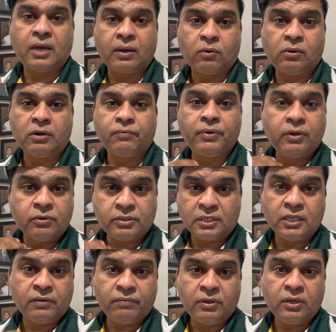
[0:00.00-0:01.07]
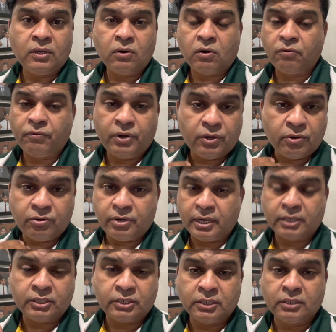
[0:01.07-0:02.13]
I call it video CV or video
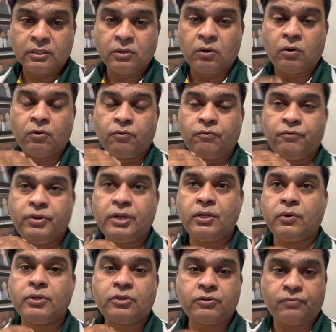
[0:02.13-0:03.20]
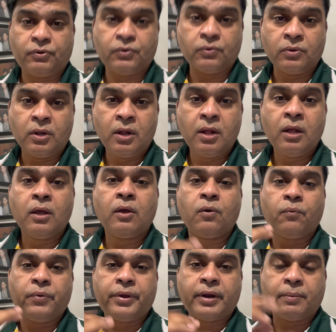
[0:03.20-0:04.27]
introduction or video interview,
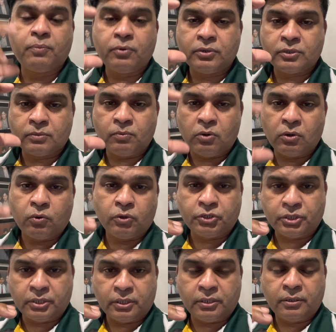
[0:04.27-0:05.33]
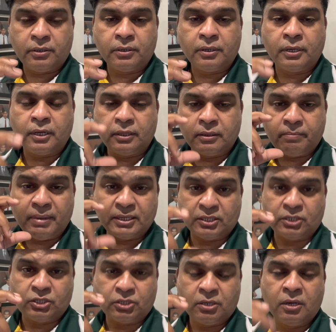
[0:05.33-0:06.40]
where I put small questionnaire in the
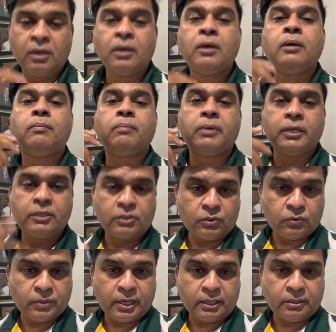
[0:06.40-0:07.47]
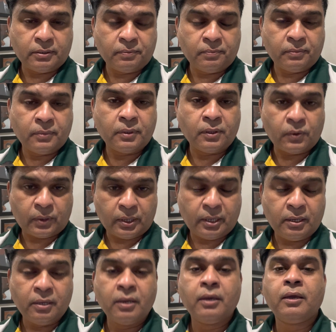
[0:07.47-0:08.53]
message. Please do that,
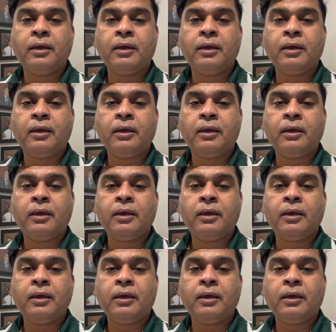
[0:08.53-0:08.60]
okay?